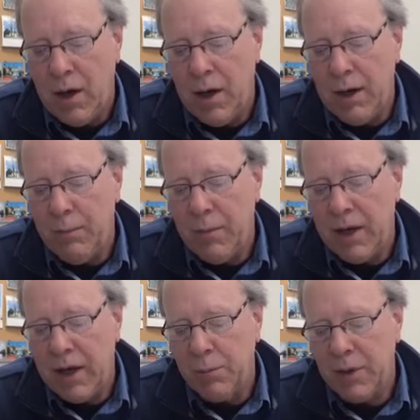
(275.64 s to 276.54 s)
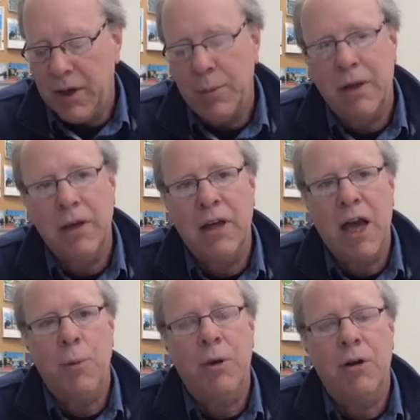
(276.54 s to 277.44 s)
But let me
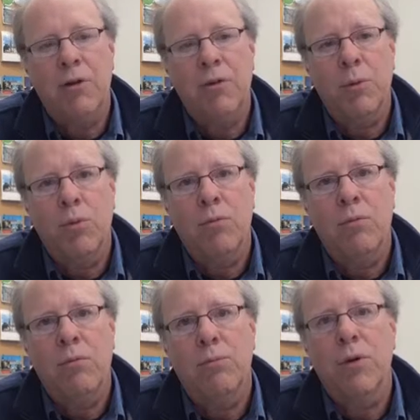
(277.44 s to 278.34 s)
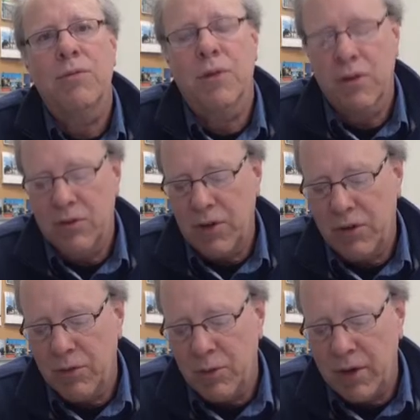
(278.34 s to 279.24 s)
comment on them briefly, because I
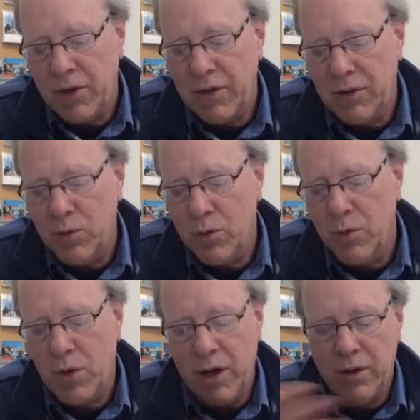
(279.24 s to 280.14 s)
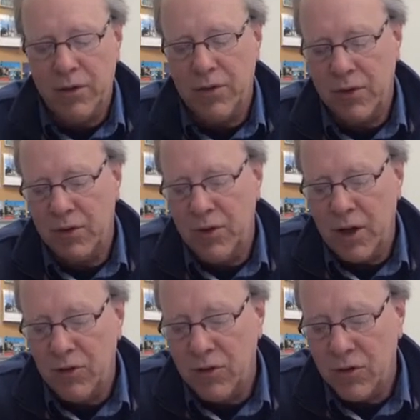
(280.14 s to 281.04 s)
think it's worthwhile as an
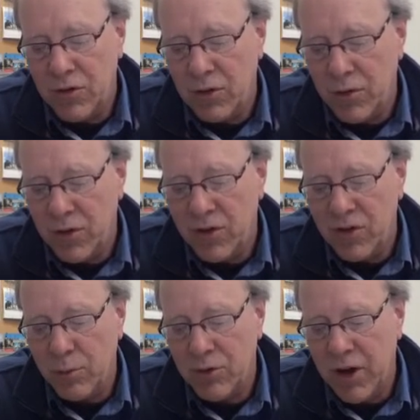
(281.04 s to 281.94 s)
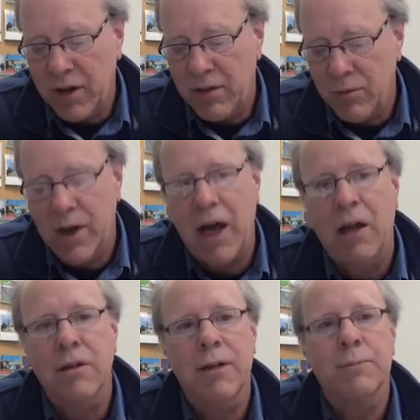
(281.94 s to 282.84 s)
extension. So, for instance, objective
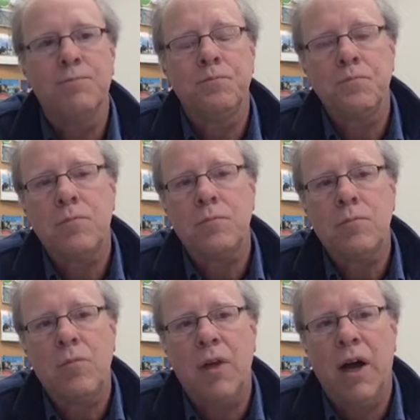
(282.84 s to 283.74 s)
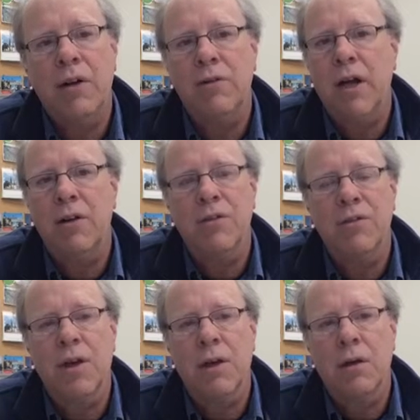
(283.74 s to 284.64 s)
reality. Ayn Rand is
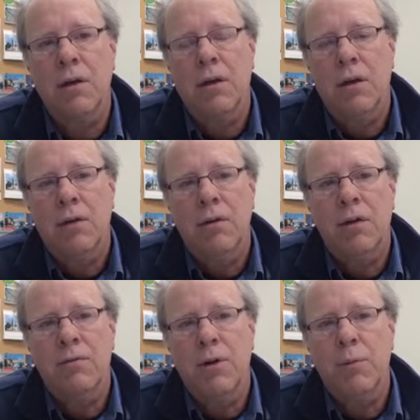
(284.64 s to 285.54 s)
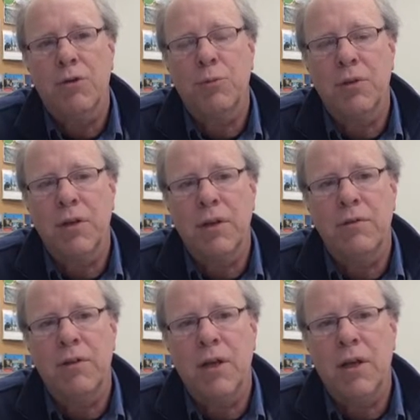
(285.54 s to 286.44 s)
very much
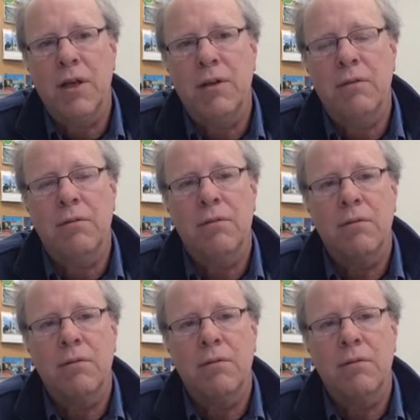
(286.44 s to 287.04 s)
believed in